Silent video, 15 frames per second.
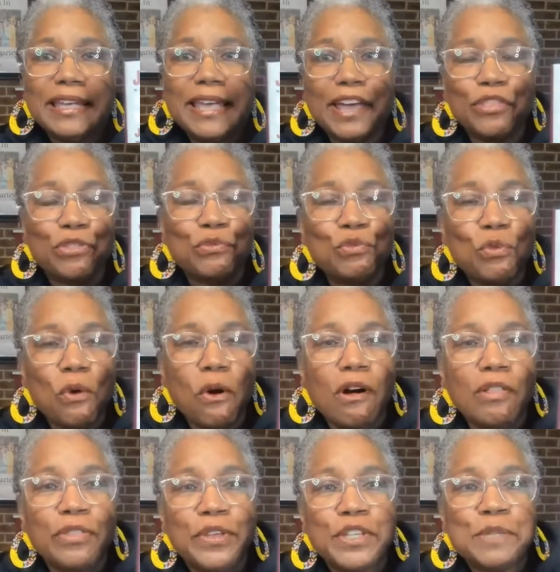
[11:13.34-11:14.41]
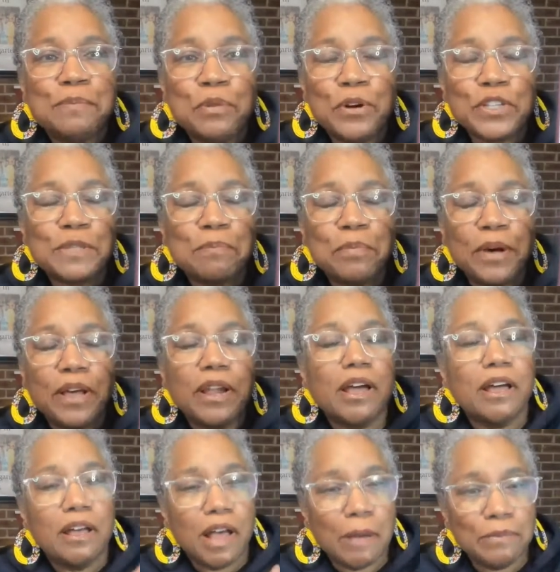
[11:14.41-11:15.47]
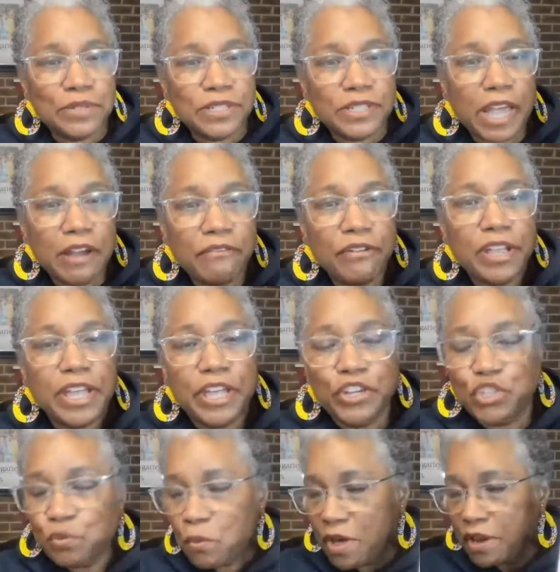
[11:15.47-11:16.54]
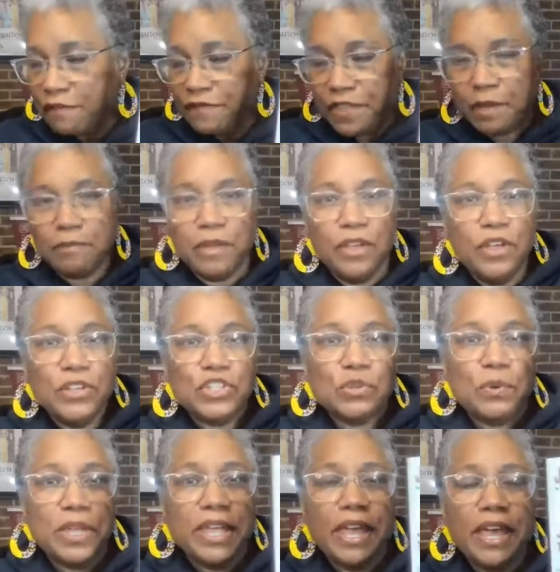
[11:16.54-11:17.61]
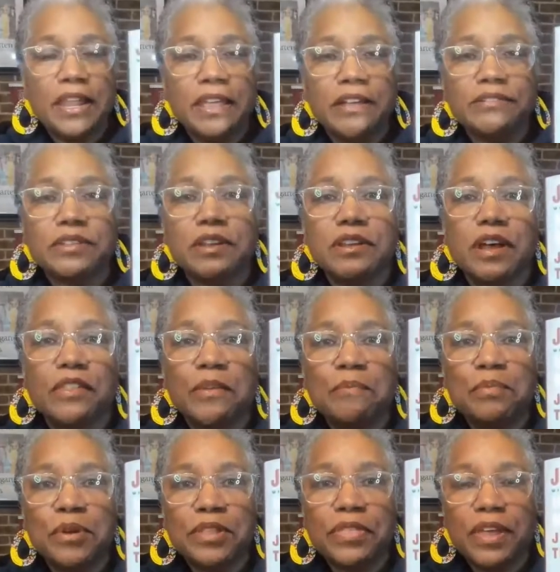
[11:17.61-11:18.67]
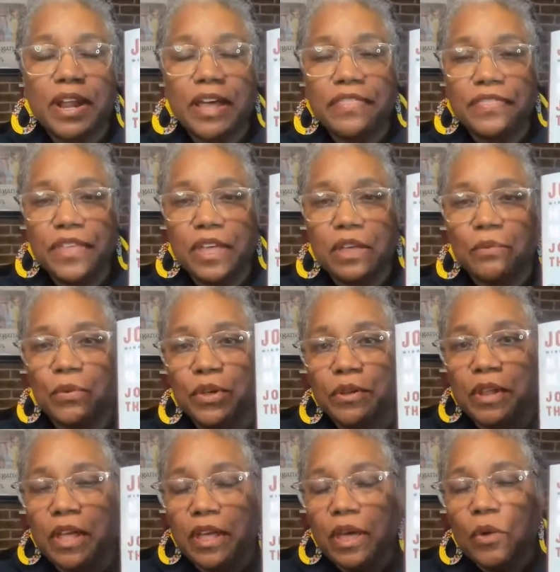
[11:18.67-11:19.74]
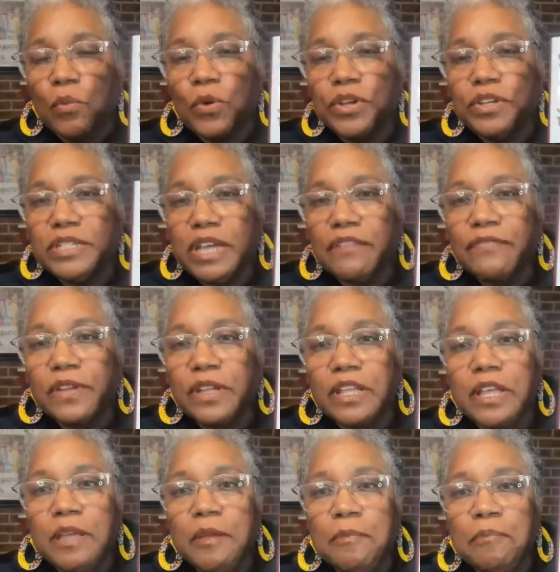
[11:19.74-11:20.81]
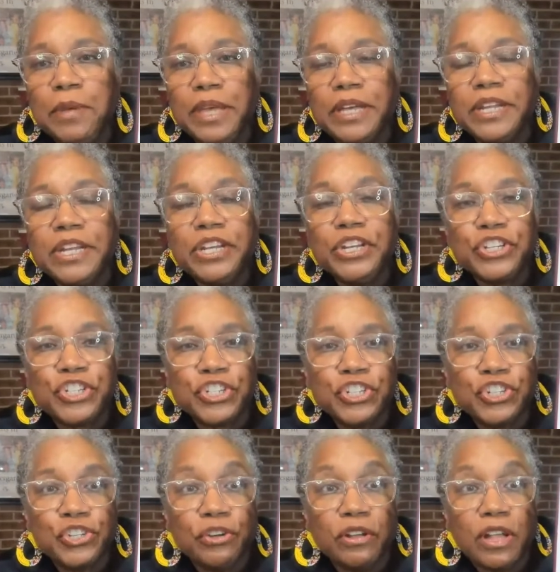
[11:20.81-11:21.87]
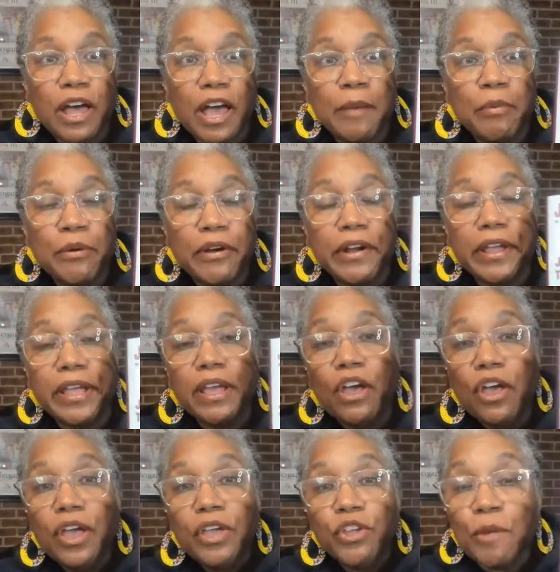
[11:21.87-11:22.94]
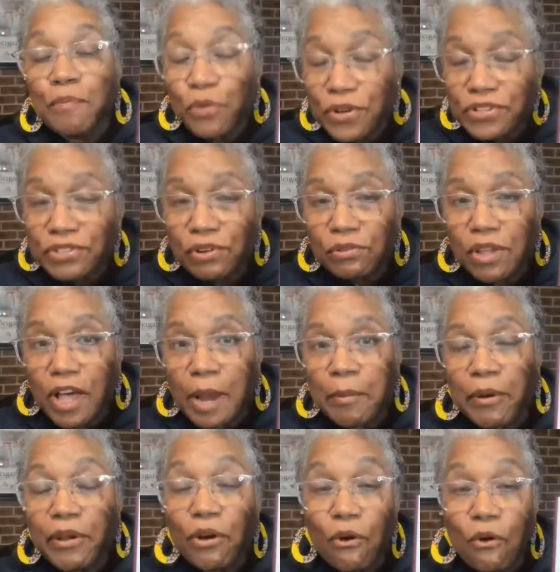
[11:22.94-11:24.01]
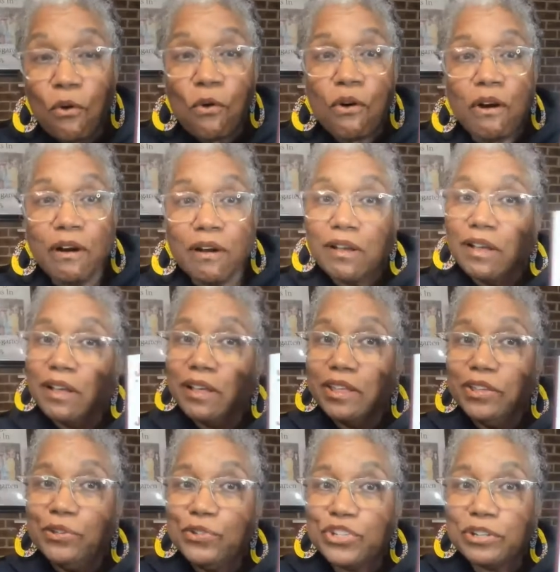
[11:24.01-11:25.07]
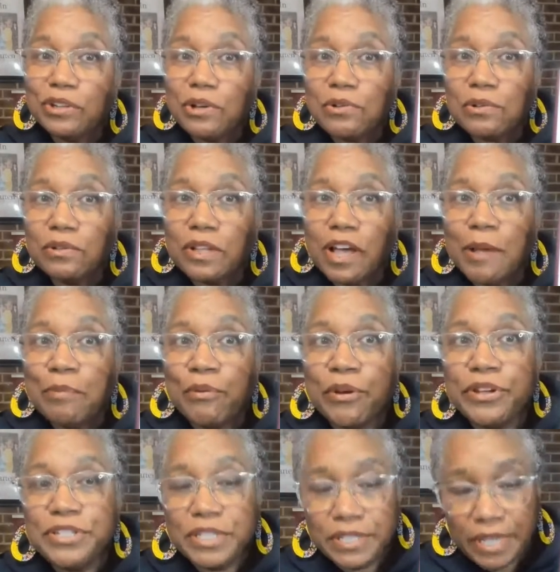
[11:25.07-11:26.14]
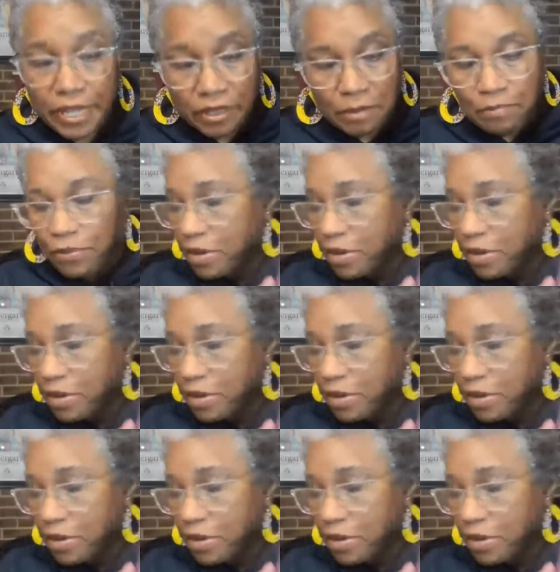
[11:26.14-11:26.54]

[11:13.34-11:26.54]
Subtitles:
get through all these books, but I'm savoring each one of them. So again, here's another book that I think would definitely be an addition to your library, your personal library, or use your local library to take the